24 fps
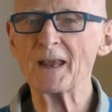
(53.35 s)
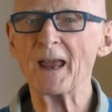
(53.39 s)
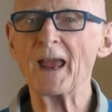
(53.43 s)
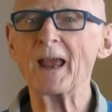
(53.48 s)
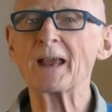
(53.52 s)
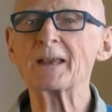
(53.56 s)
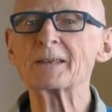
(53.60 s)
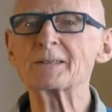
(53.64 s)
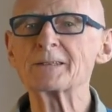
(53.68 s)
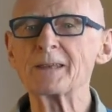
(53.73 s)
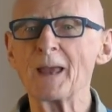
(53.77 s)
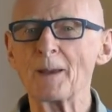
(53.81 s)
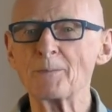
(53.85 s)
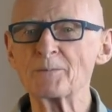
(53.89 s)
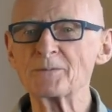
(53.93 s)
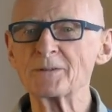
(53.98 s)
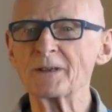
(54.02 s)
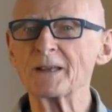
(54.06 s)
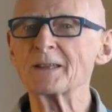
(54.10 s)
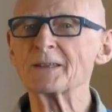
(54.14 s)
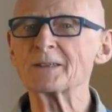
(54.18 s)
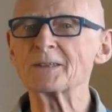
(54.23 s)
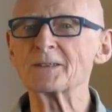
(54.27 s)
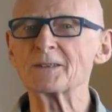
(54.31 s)
except
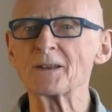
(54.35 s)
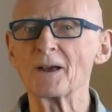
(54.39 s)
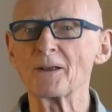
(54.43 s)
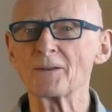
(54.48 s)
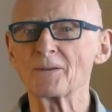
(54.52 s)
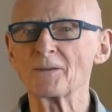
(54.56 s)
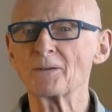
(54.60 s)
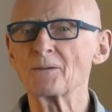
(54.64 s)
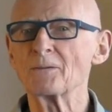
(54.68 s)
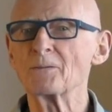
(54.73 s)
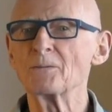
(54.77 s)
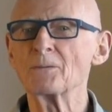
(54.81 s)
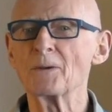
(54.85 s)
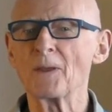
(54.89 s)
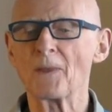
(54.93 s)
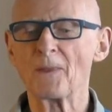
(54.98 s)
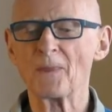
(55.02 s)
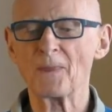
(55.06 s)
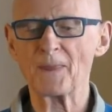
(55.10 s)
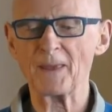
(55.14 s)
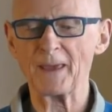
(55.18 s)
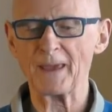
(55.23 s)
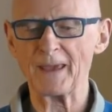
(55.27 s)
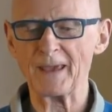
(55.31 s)
it's done with
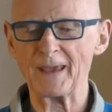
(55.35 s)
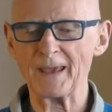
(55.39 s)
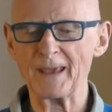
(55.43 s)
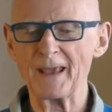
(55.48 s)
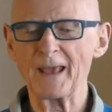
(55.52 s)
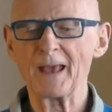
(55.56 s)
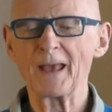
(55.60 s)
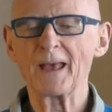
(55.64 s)
the